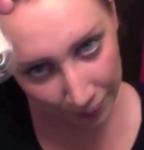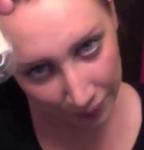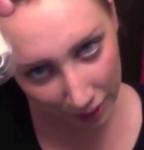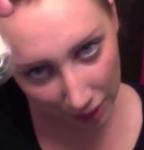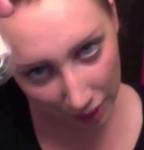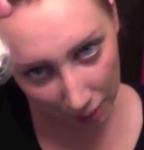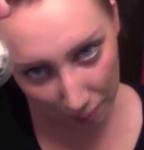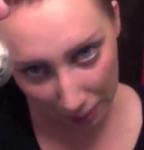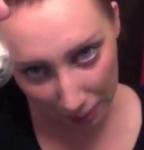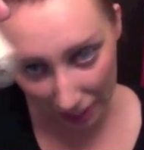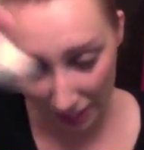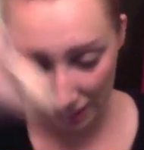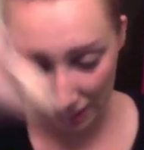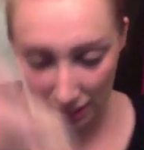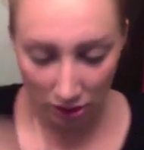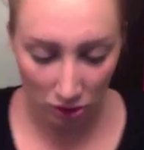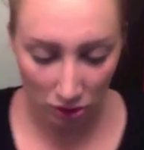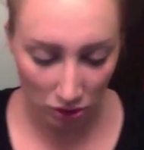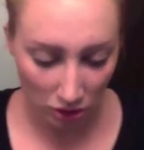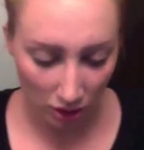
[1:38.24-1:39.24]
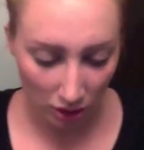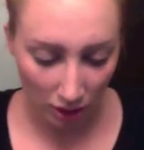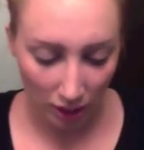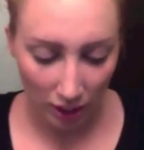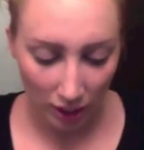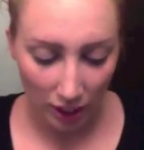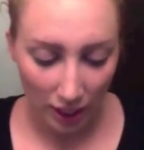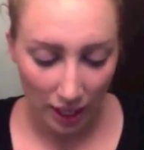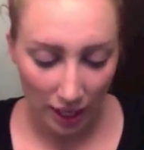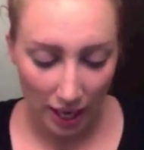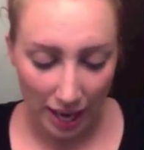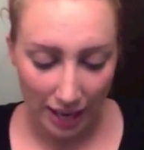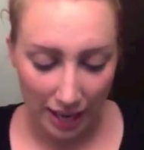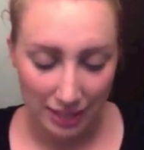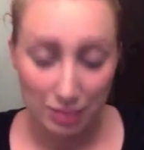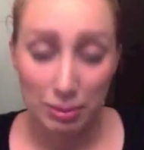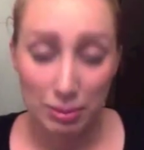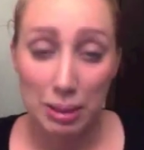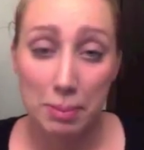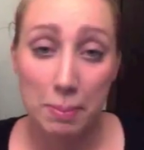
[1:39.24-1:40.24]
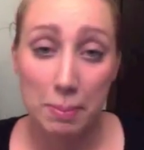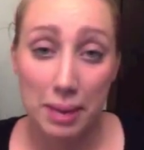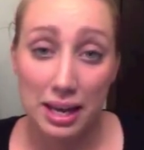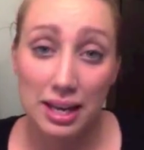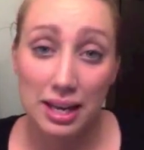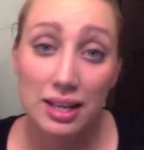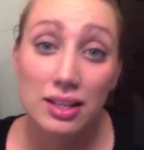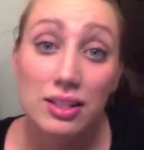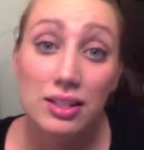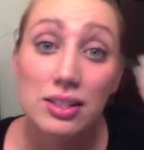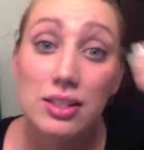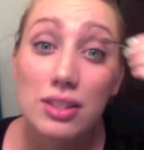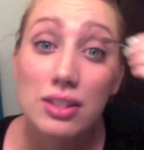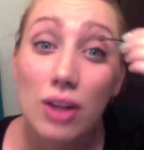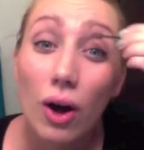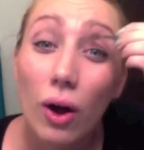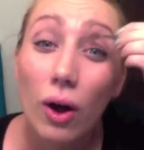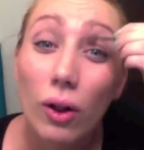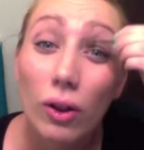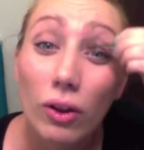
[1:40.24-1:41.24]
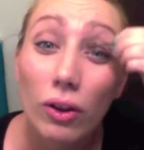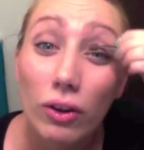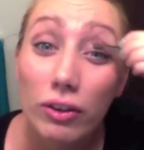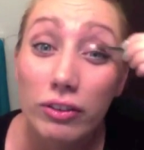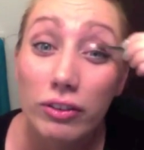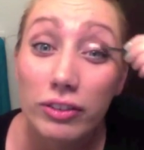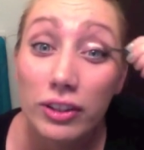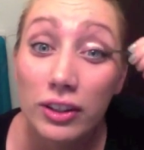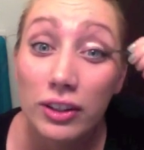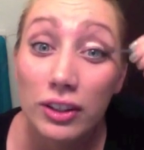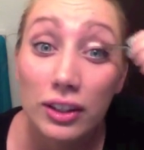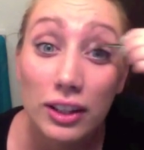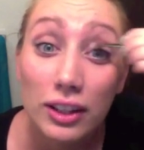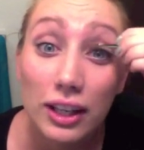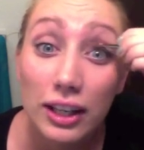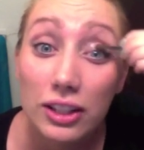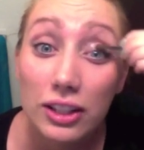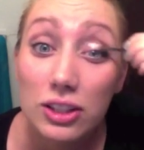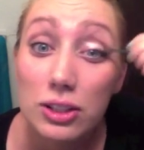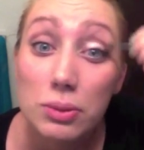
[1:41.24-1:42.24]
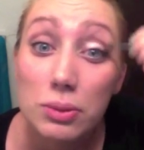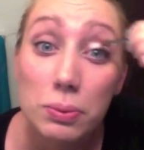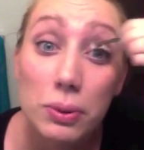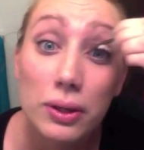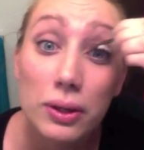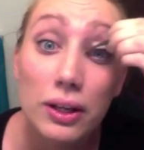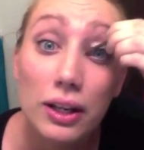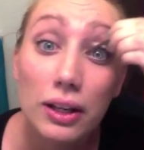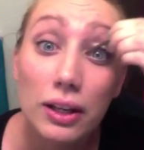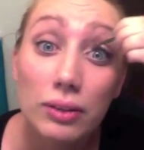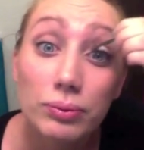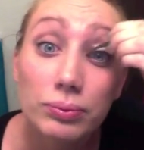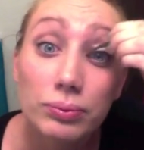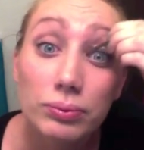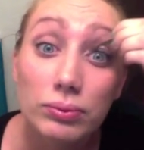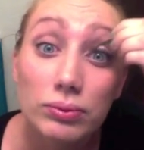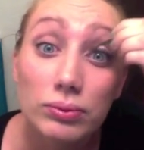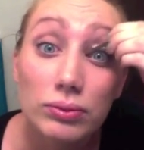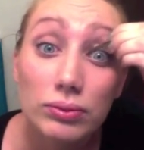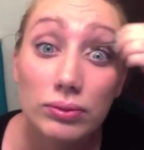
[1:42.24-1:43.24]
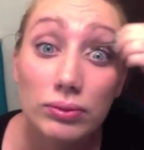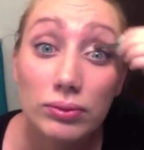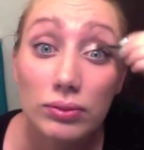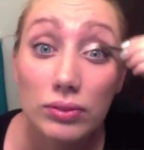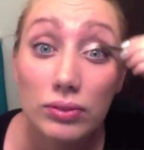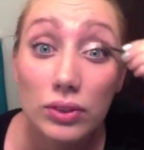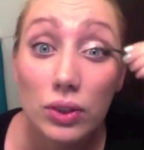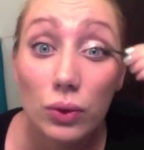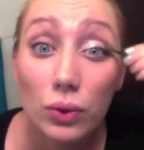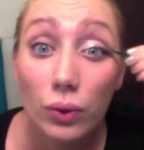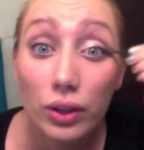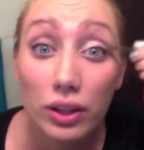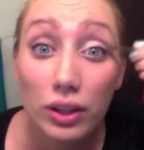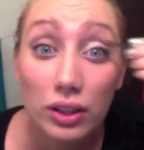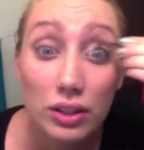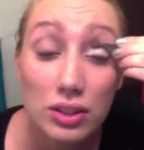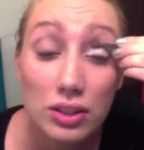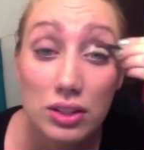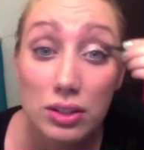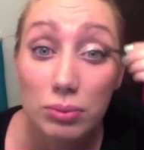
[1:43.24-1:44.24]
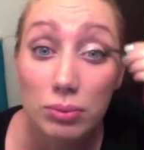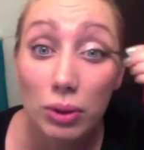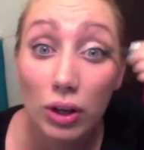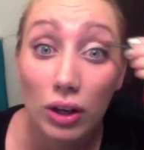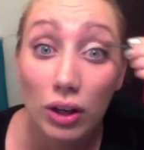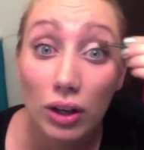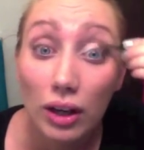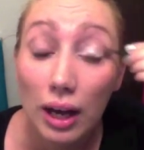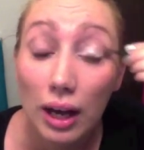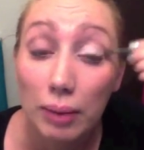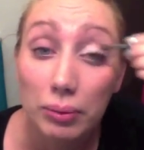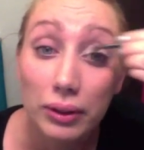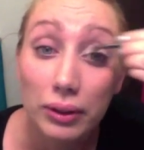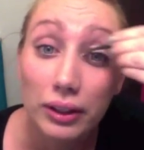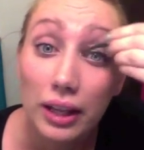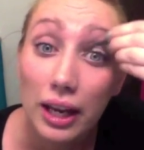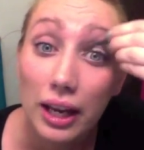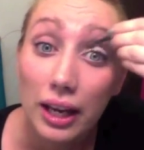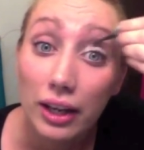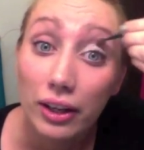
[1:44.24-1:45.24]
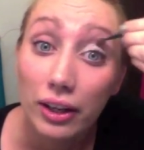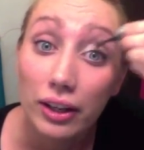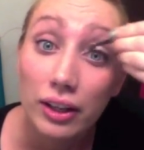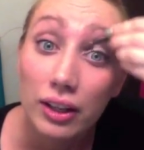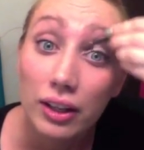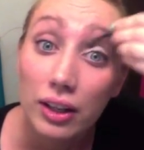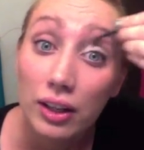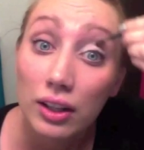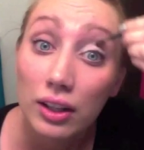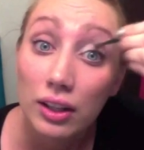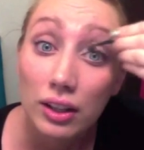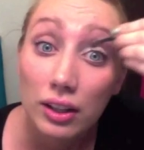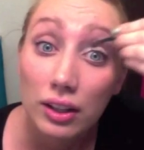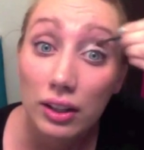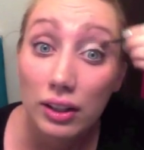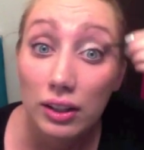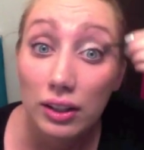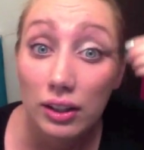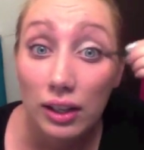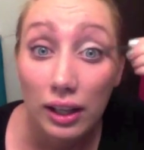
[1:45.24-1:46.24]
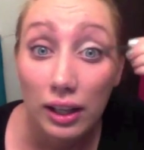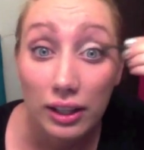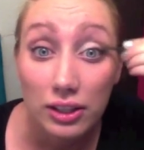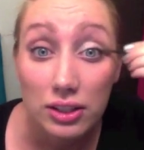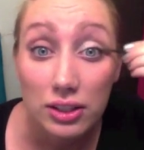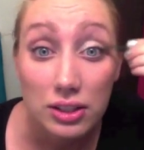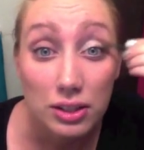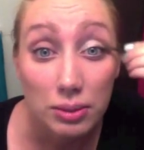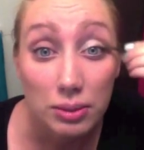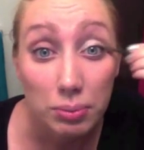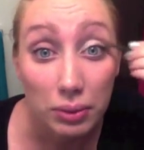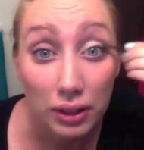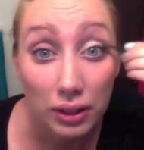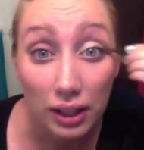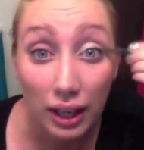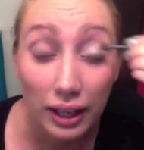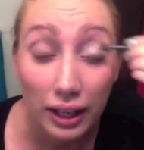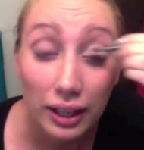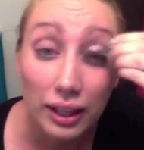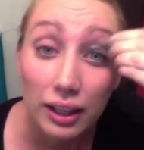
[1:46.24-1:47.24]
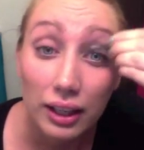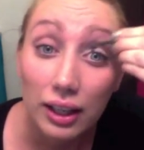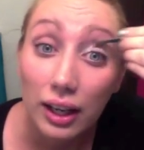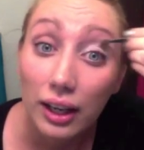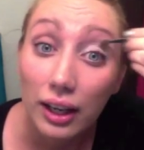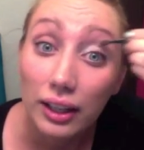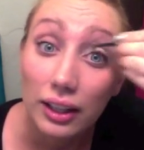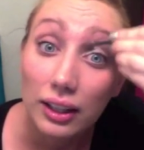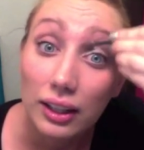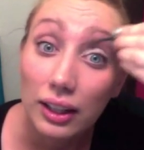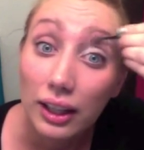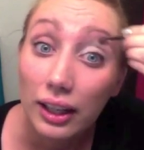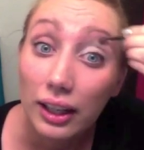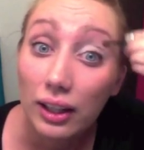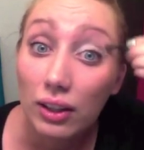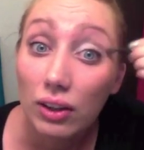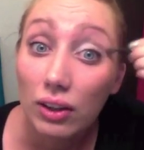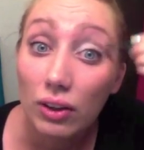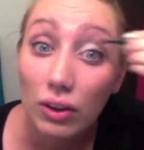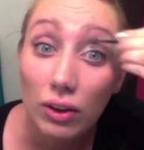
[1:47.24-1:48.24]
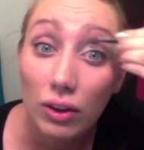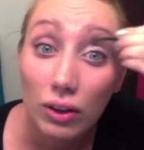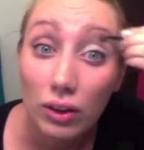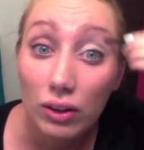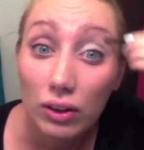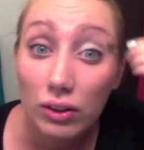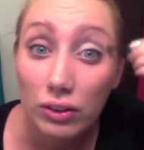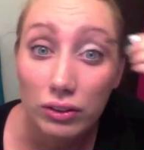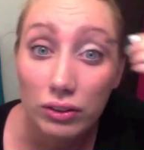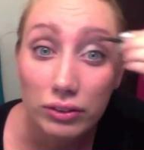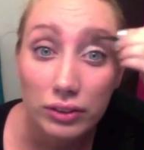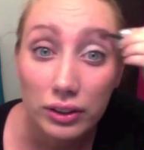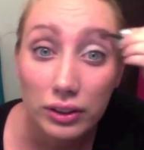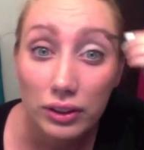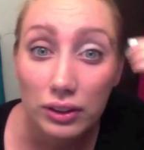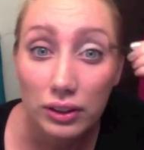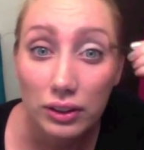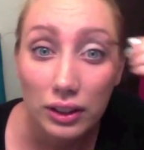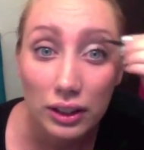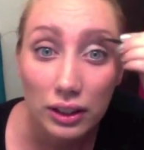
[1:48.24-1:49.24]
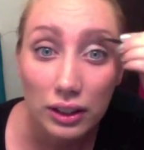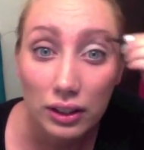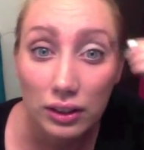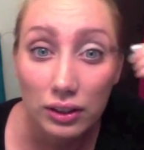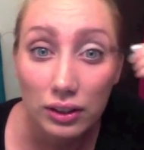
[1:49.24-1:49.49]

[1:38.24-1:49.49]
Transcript: a beige as my base all over. I just put it with a small applicator. I just apply it kind of like all over, like